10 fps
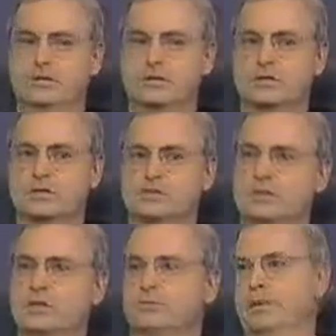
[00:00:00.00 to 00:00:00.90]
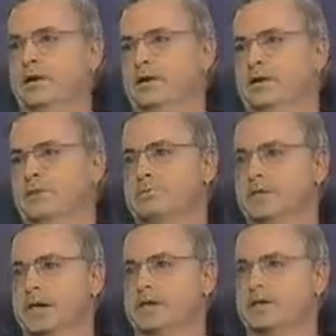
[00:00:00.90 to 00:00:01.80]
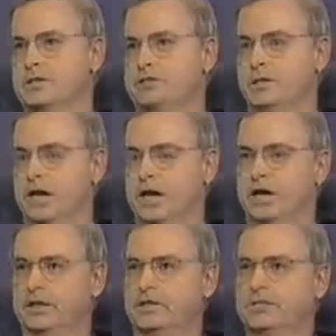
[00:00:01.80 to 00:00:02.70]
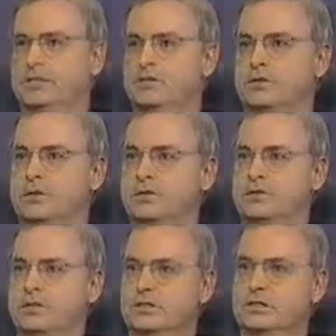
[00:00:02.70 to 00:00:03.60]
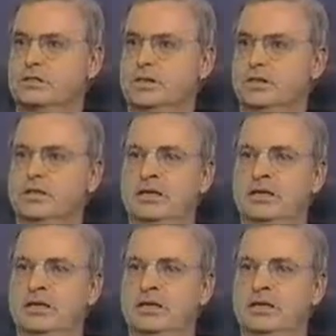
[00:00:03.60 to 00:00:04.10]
this creature made in the image and likeness of God and eventually to succeed